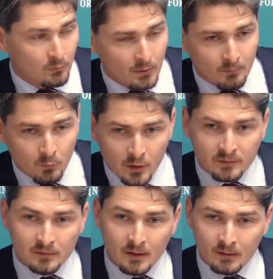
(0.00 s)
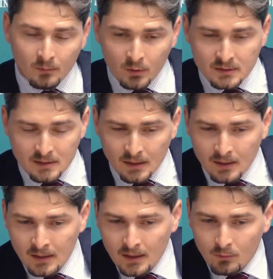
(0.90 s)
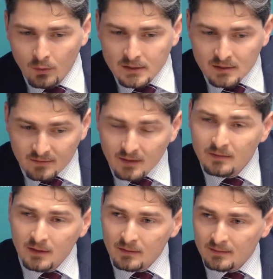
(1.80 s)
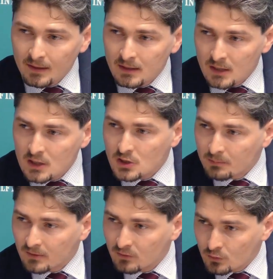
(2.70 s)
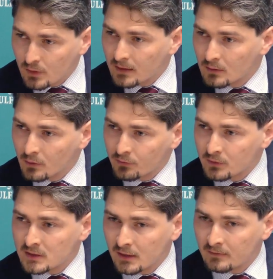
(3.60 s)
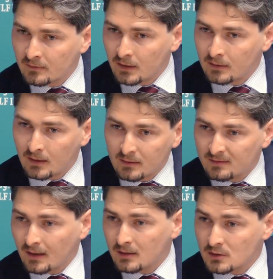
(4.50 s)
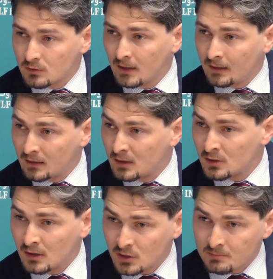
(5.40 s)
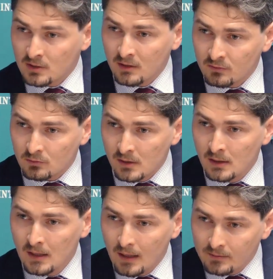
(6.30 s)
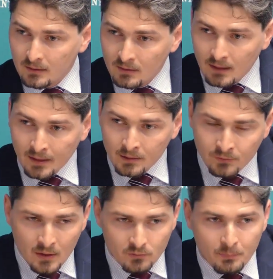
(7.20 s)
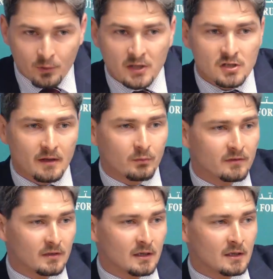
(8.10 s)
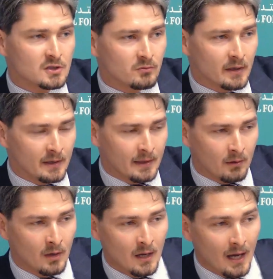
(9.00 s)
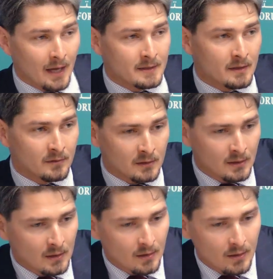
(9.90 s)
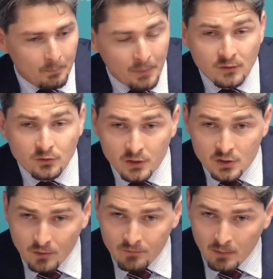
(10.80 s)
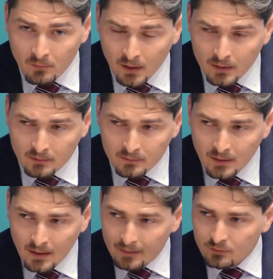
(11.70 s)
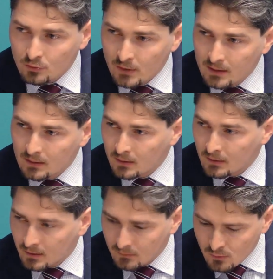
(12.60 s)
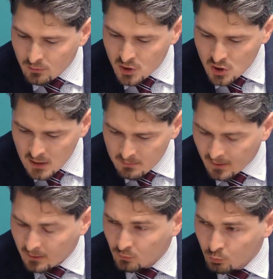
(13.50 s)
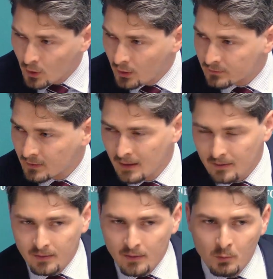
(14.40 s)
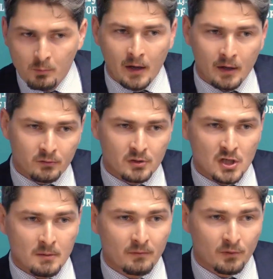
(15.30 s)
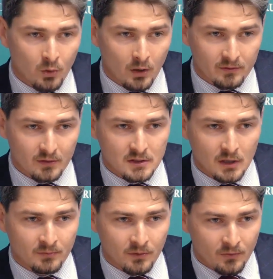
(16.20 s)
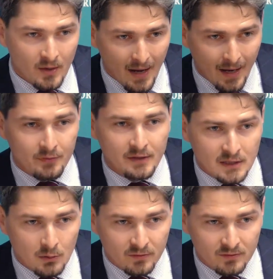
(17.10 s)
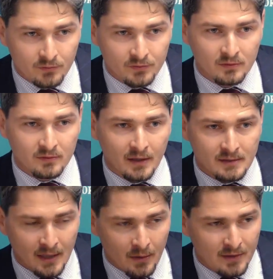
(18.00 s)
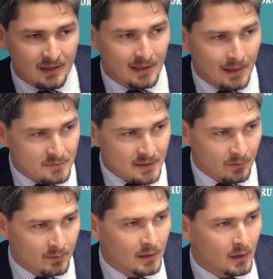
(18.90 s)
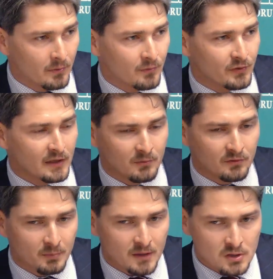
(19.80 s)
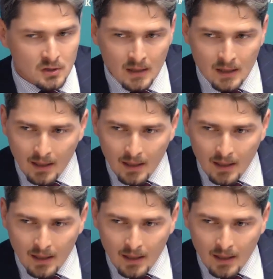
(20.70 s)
What Sisi has done in Egypt is create an authoritarian state that is second to none in Egyptian history. I think the kind of repression that we see in Egypt right now under the patronage of the Emiratis has created a regime that is worse than the Mubarak regime ever was in terms of how they deal with civil society, how they clamp down on the freedom of speech.